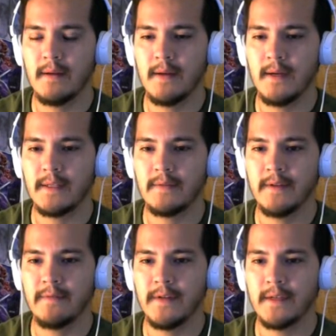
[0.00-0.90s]

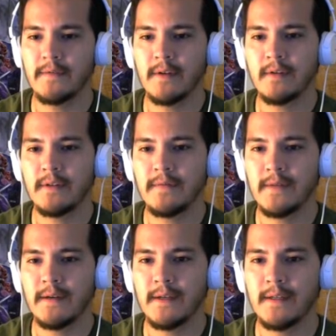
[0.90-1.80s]
Activate effect of Ulti
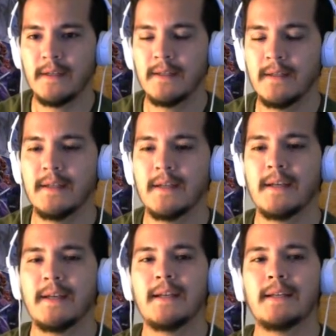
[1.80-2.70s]
Falcon.
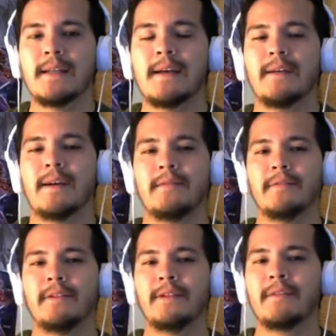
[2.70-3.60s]
He's now got
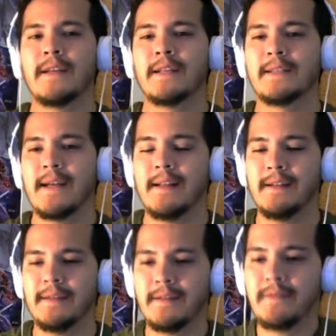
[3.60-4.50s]
really weak
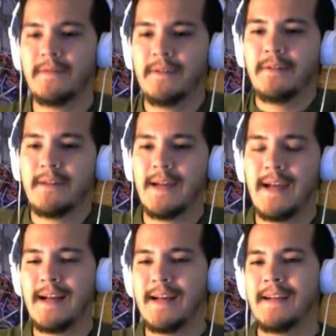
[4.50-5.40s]
salads on the field.
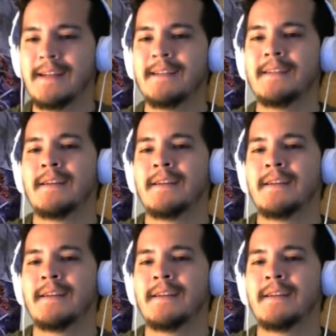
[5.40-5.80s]
And...